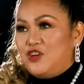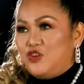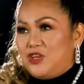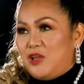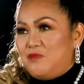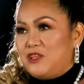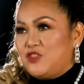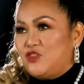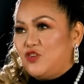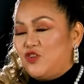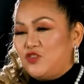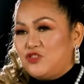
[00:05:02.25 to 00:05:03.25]
you name it,
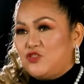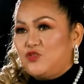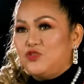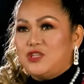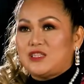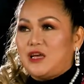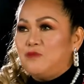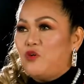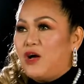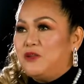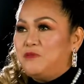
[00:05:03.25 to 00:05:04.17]
no, to the tabuan